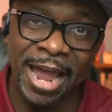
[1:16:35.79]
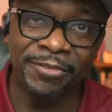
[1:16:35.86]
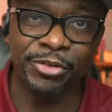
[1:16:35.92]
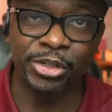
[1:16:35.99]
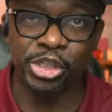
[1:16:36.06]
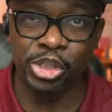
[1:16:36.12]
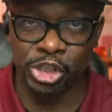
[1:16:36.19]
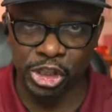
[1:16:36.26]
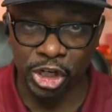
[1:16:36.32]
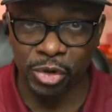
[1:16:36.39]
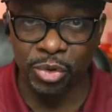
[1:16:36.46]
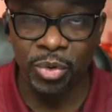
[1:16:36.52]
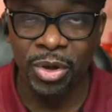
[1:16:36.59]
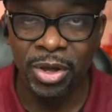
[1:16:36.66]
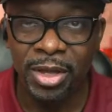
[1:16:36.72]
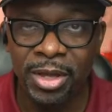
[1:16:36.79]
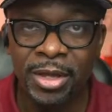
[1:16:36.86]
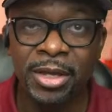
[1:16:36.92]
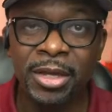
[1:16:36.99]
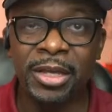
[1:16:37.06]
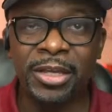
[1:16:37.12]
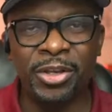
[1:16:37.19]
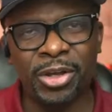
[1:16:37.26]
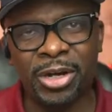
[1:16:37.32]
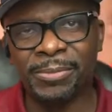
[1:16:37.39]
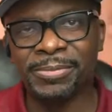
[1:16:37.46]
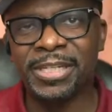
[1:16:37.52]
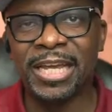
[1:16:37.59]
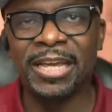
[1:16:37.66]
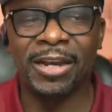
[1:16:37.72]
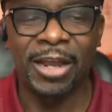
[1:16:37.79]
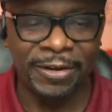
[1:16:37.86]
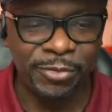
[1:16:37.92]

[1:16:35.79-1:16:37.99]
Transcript: average Joe you know what I'm saying?